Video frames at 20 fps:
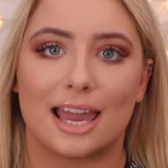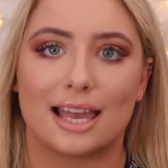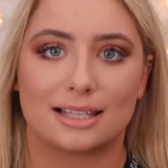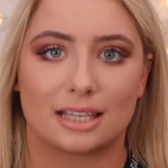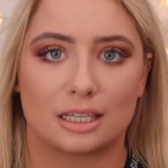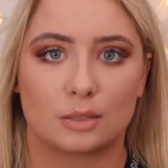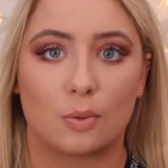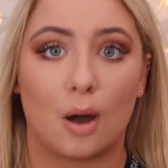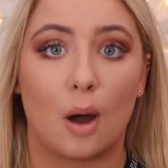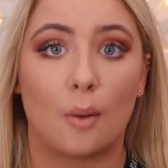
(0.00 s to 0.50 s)
it is
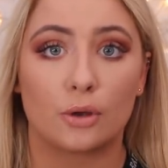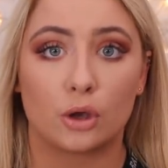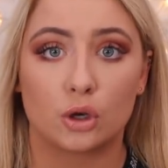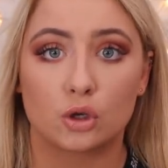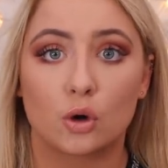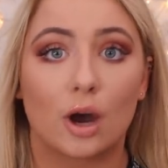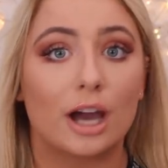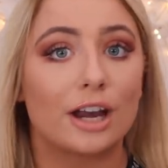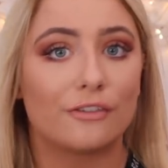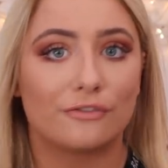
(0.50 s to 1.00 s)
as well when you're
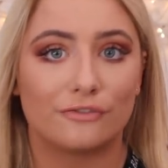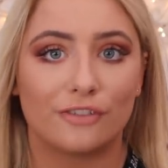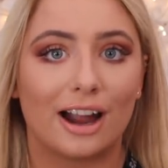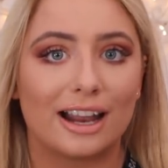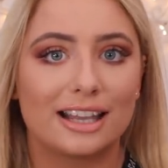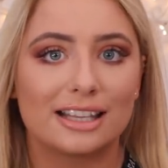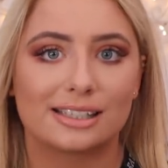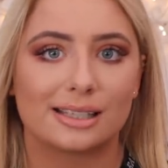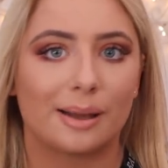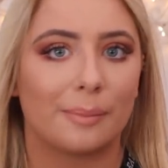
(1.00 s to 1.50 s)
trying to
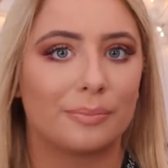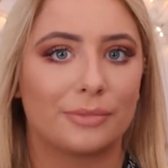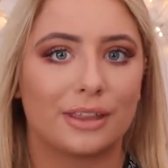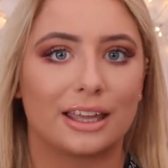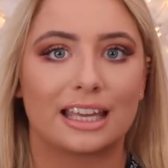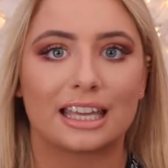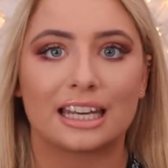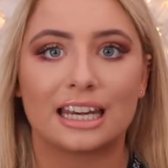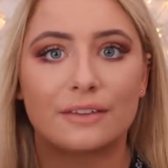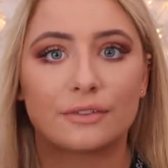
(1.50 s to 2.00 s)
find
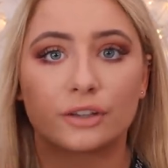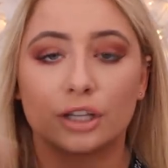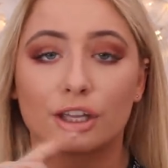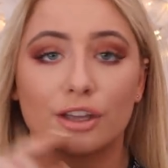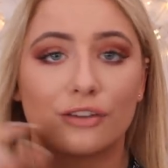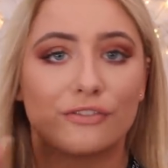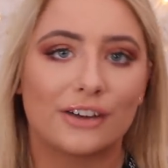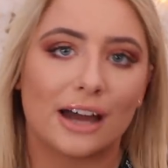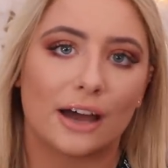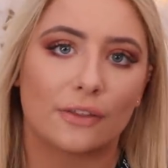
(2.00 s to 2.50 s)
something and even though
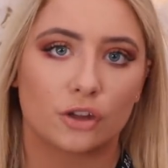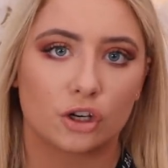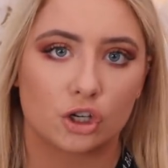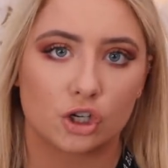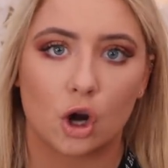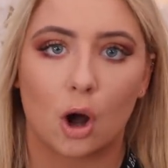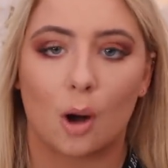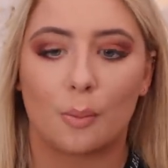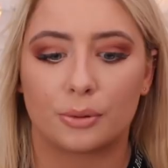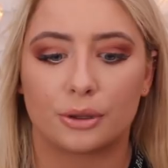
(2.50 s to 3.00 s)
you found the
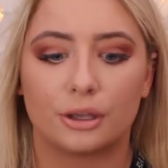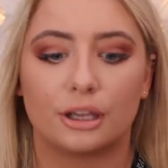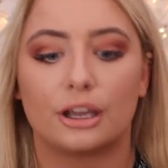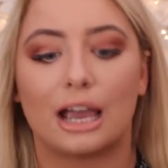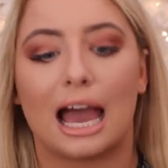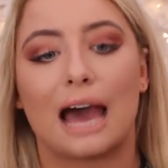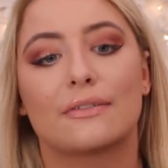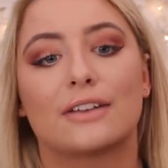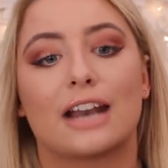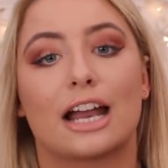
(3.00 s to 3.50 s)
shop, you
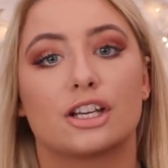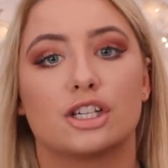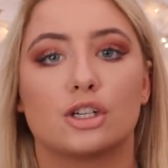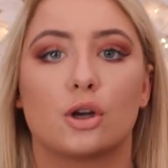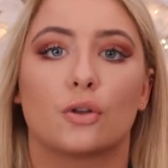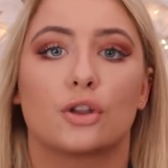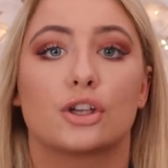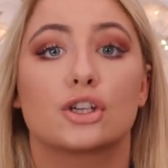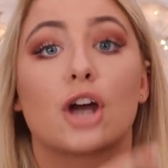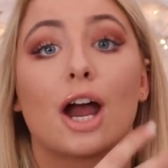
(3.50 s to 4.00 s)
haven't actually
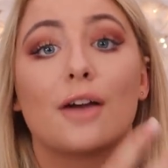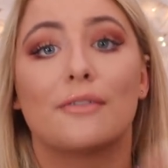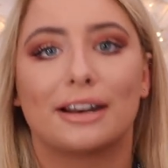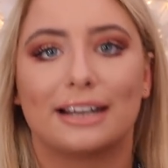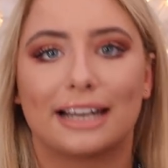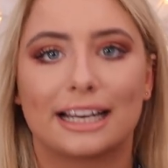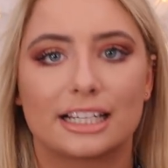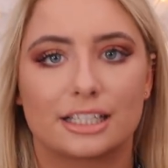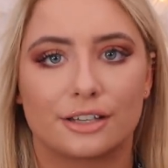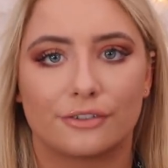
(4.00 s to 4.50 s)
got the
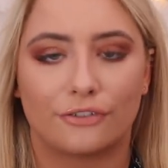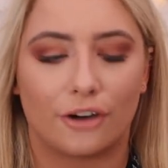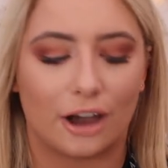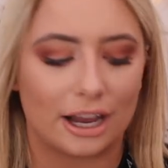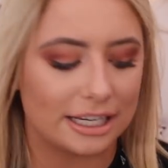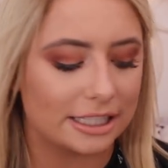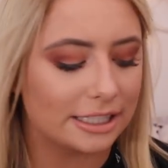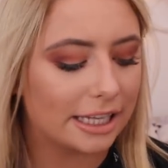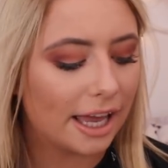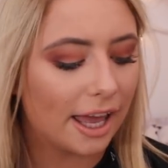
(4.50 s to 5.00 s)
direct link to
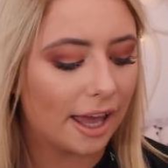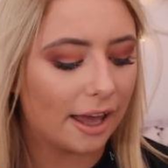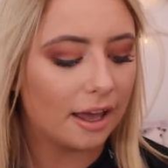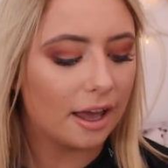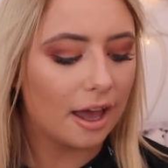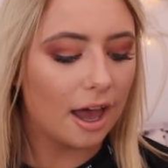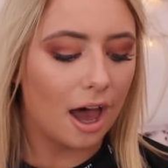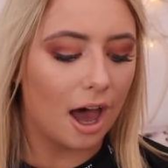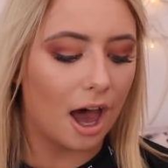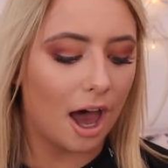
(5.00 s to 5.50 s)
find it.
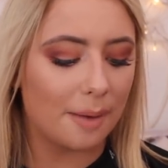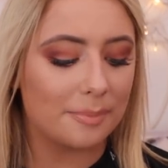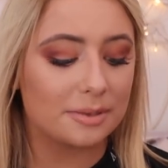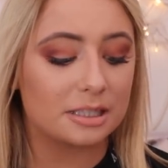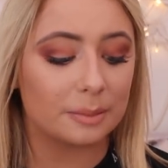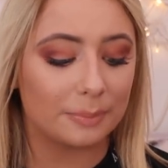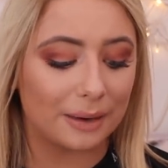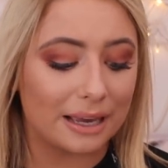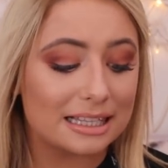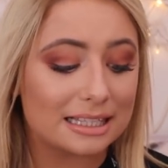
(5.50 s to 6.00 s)
Um,
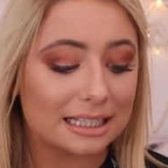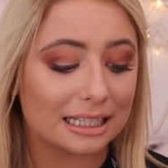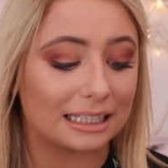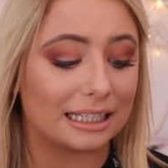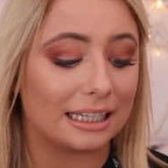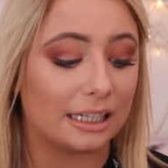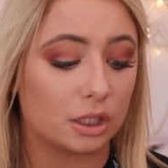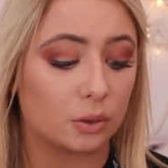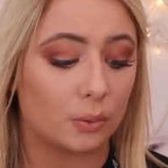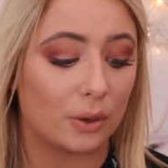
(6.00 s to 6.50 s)
so
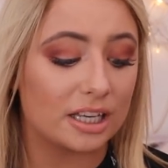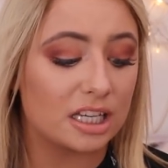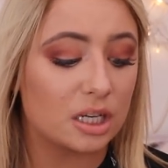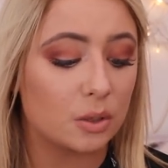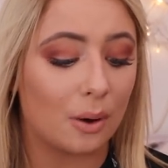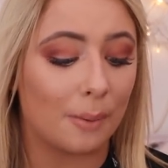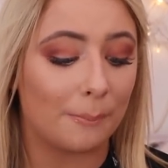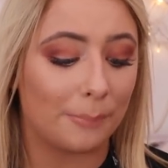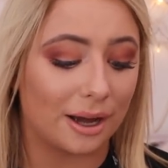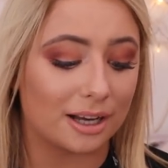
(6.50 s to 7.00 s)
basically
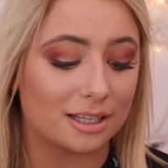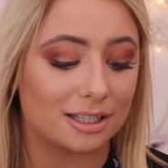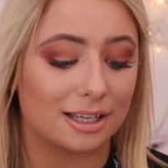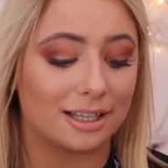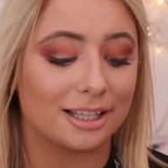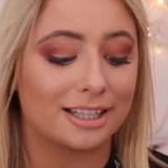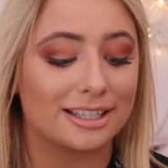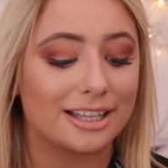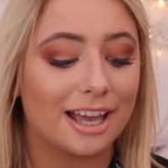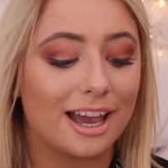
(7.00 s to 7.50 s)
21
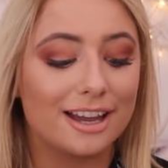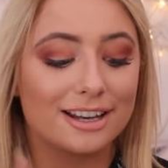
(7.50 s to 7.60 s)
Buttons